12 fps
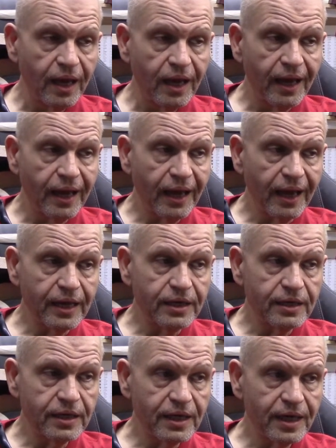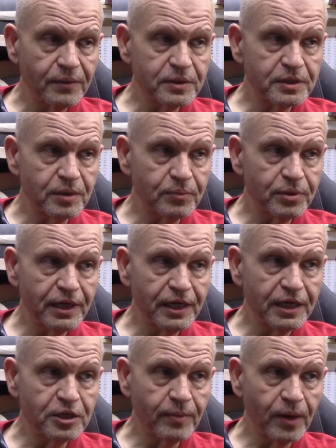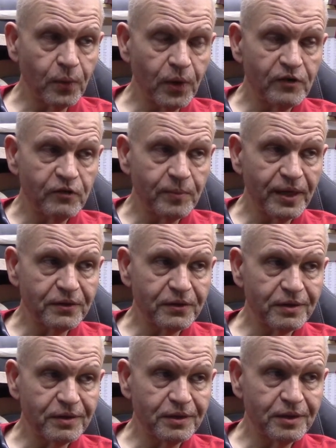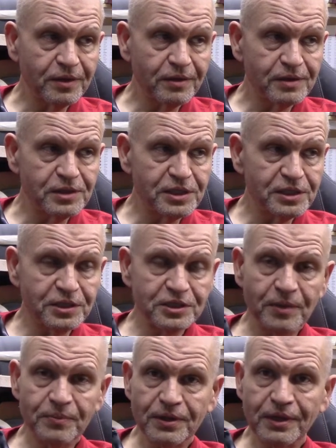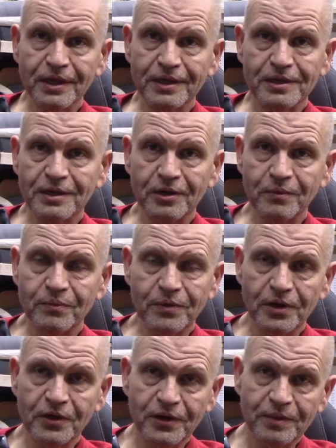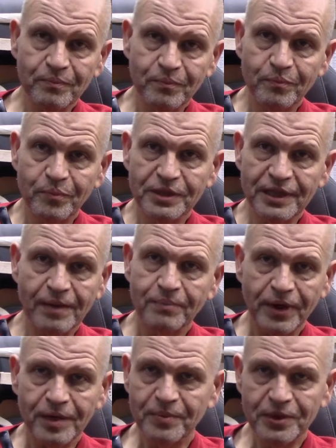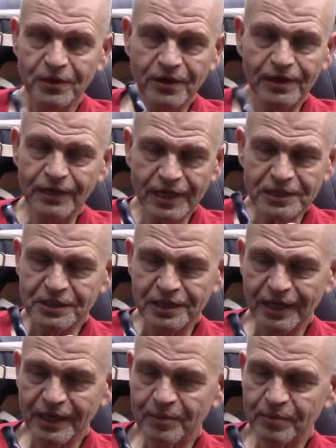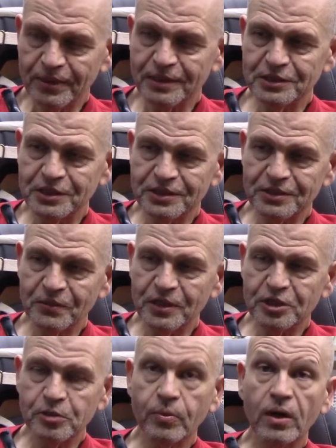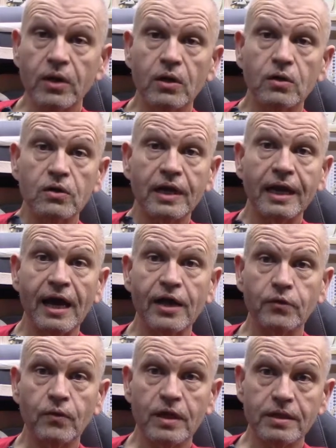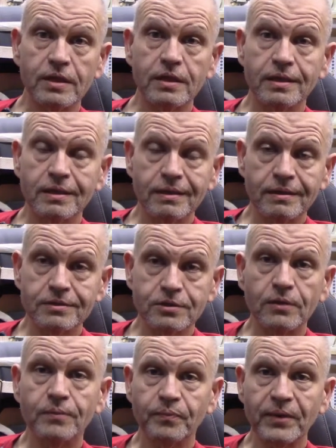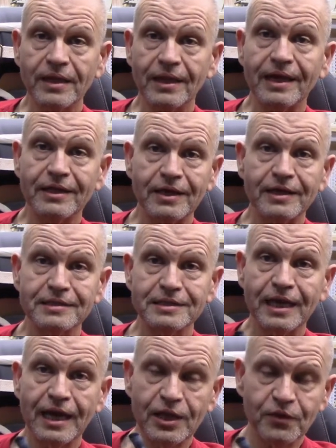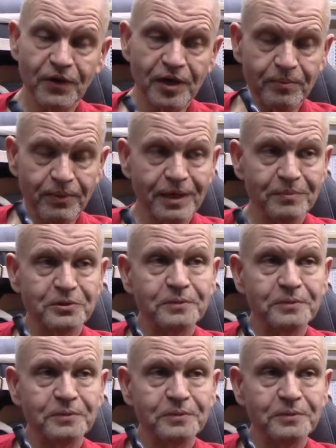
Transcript: And uh, I was complaining to my wife about. She said something like, you know, are you going to put that pipe in your collection? And I complained. She said, well, you should probably call it a gathering then. So I like that. It's a gathering of pipes.